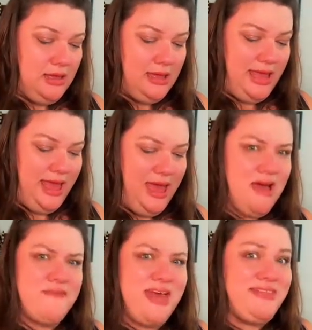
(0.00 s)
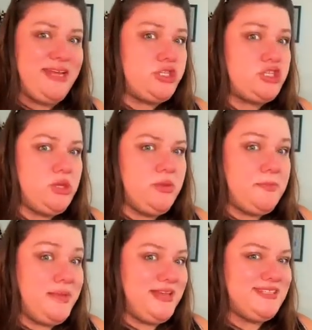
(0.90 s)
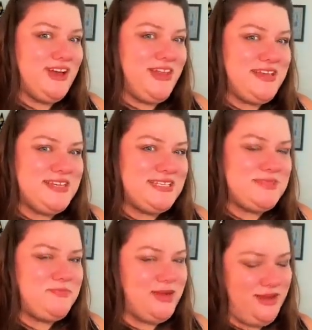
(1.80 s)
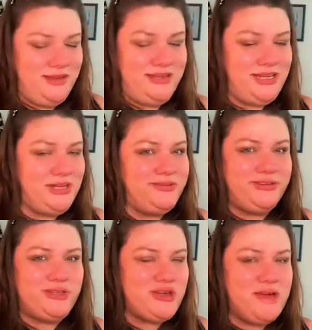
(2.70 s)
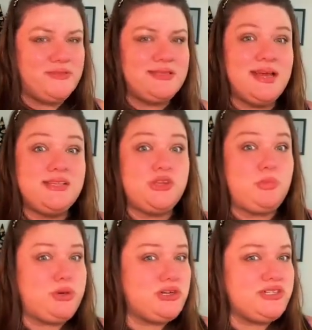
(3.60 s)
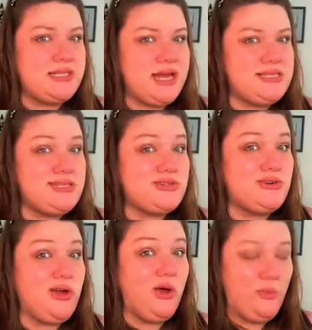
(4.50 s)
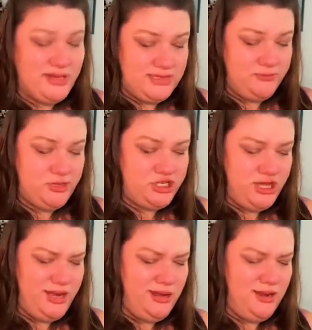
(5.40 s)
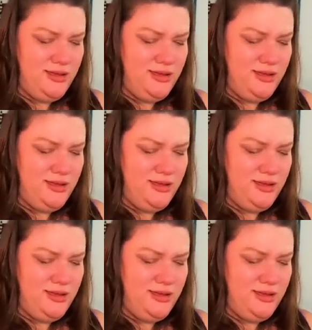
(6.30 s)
I have, I think, 2 of the bigs on this, but, you know, little travel size, little purse sizes are always appreciated.